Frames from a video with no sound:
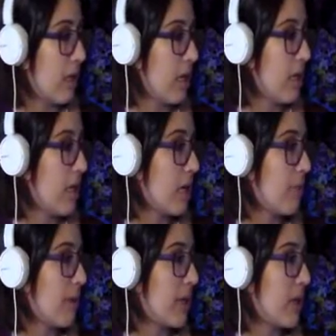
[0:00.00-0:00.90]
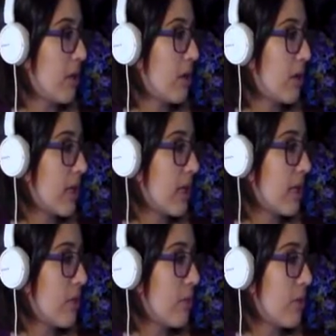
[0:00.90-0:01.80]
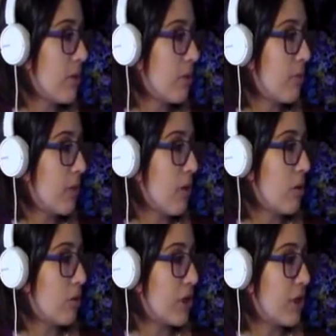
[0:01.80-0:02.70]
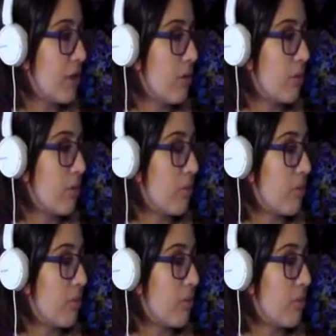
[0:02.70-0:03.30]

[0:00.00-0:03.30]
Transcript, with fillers: up here. Can I do? No. Oh, shit. Nope.